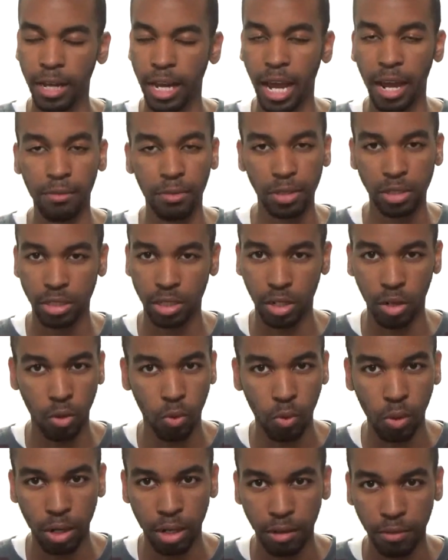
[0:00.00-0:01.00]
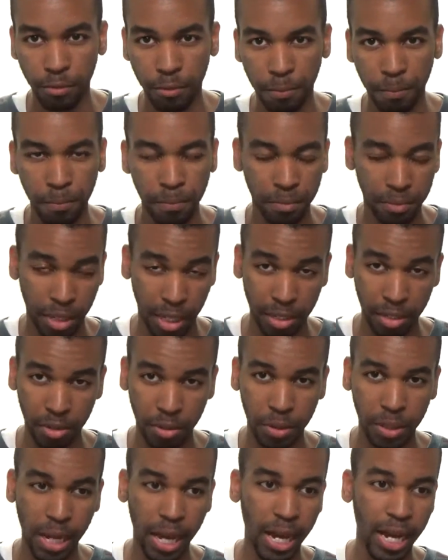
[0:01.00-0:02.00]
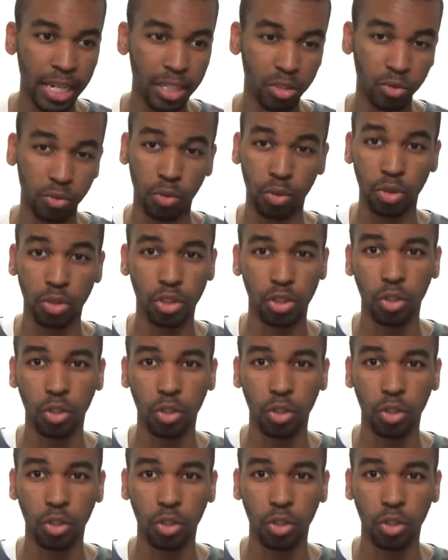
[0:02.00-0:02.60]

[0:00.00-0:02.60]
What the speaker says: every single one of them. Thank you guys for